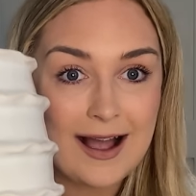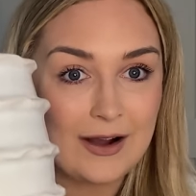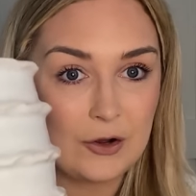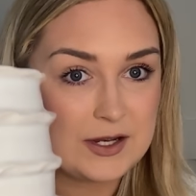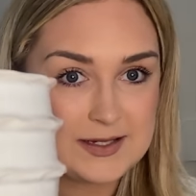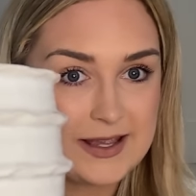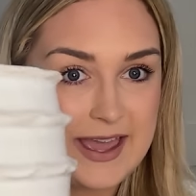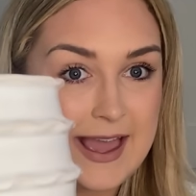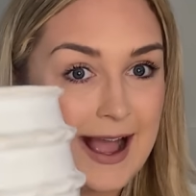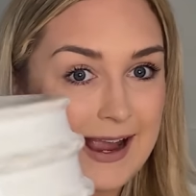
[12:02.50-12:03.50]

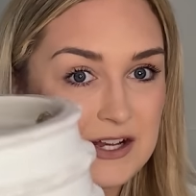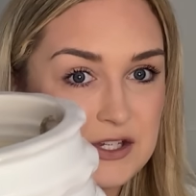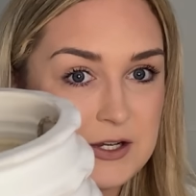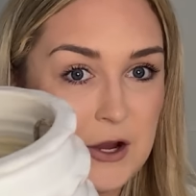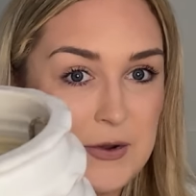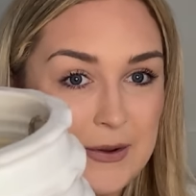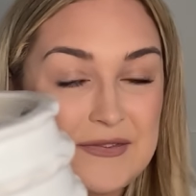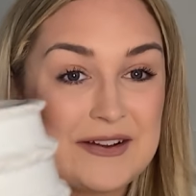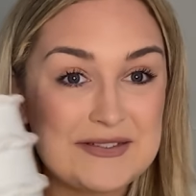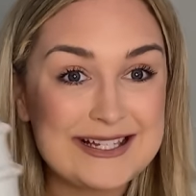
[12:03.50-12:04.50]
Honestly, I actually don't know if
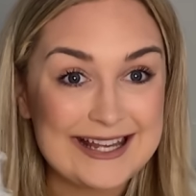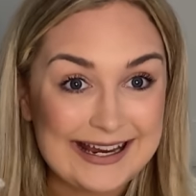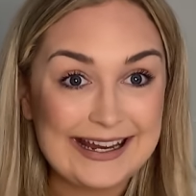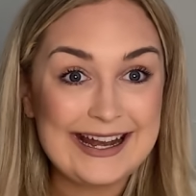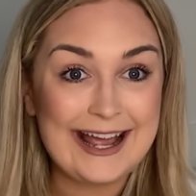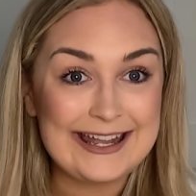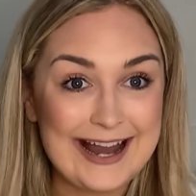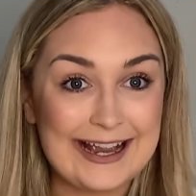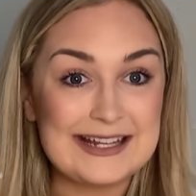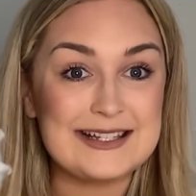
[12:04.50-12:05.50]
I've seen a
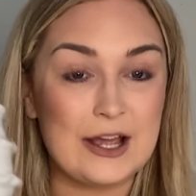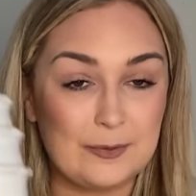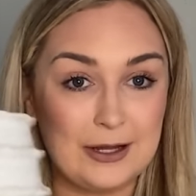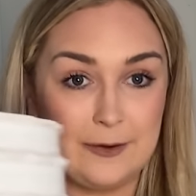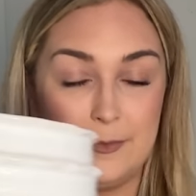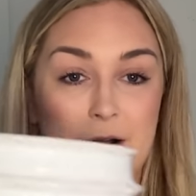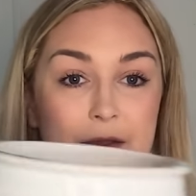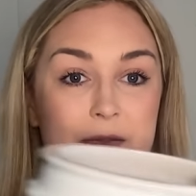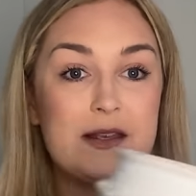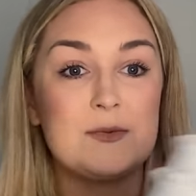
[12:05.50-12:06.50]
nicer plant pot
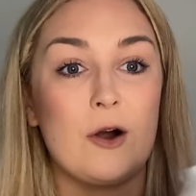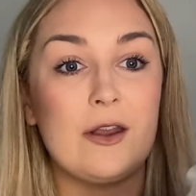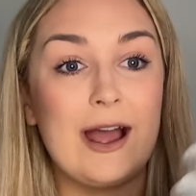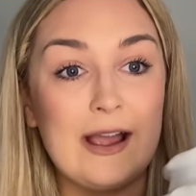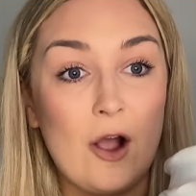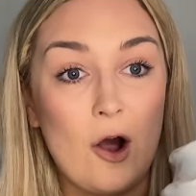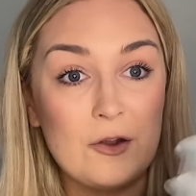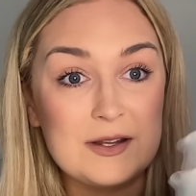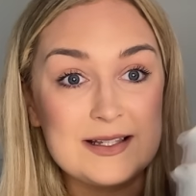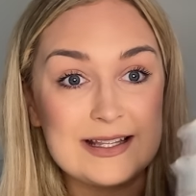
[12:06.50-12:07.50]
than this one. I
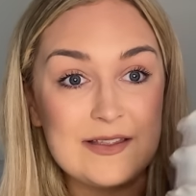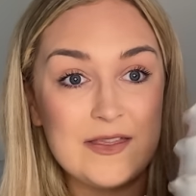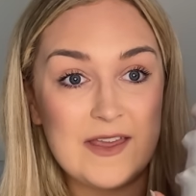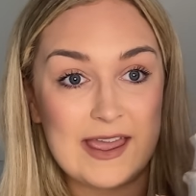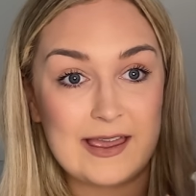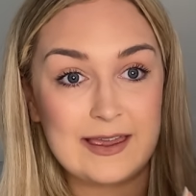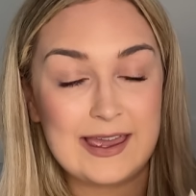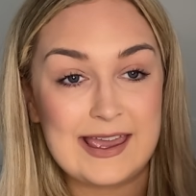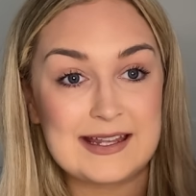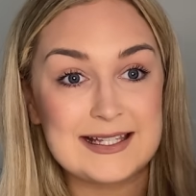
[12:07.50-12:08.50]
honestly think
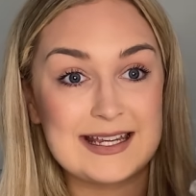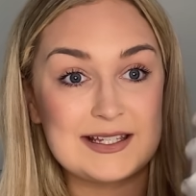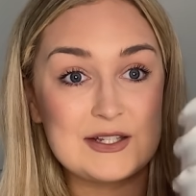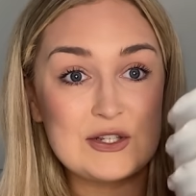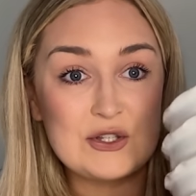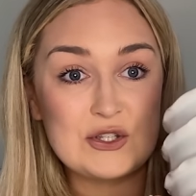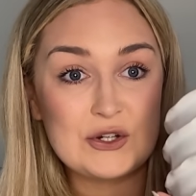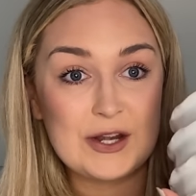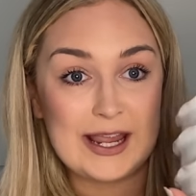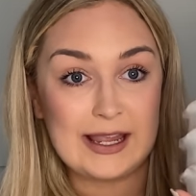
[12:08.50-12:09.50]
it is
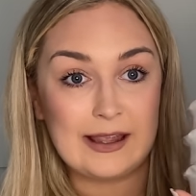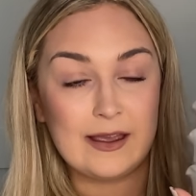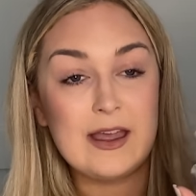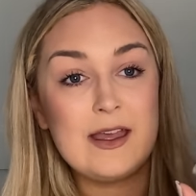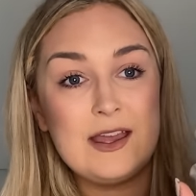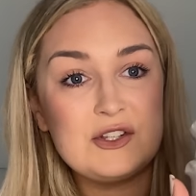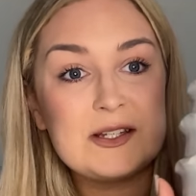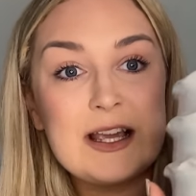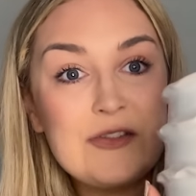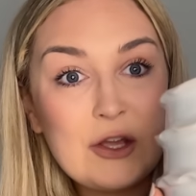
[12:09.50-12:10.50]
stunning.
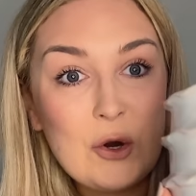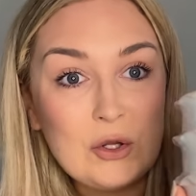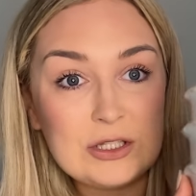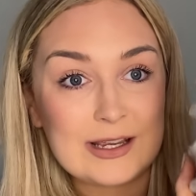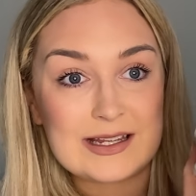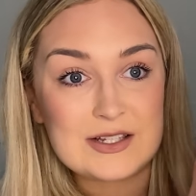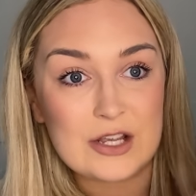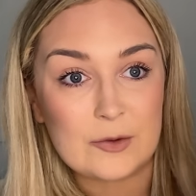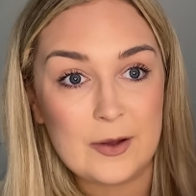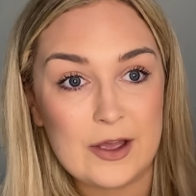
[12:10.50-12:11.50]
Just like the colour is
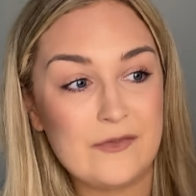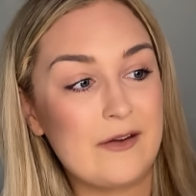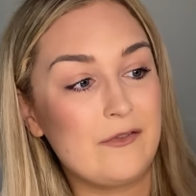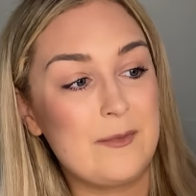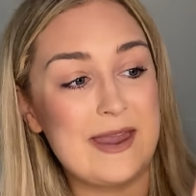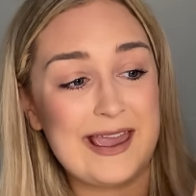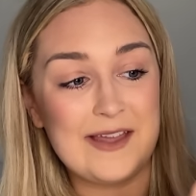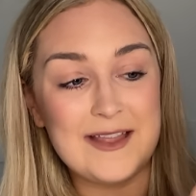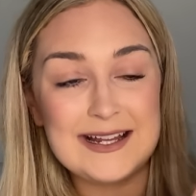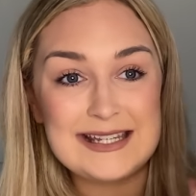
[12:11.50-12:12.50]
so perfect for me
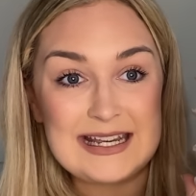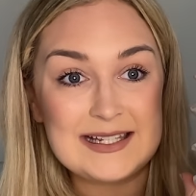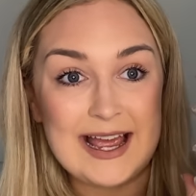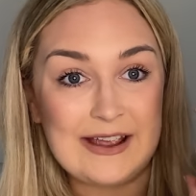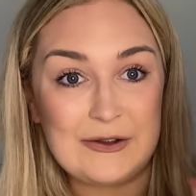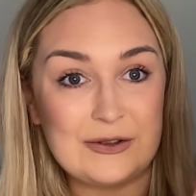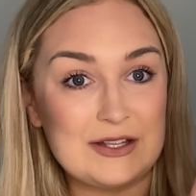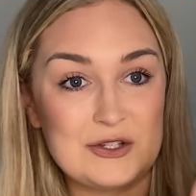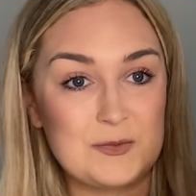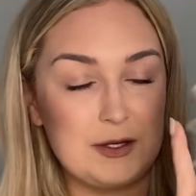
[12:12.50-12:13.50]
and that detail
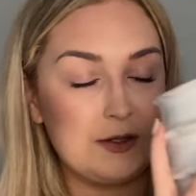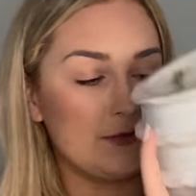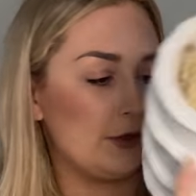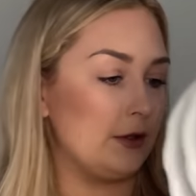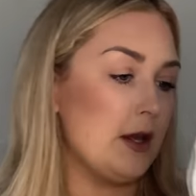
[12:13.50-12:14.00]
is just beautiful.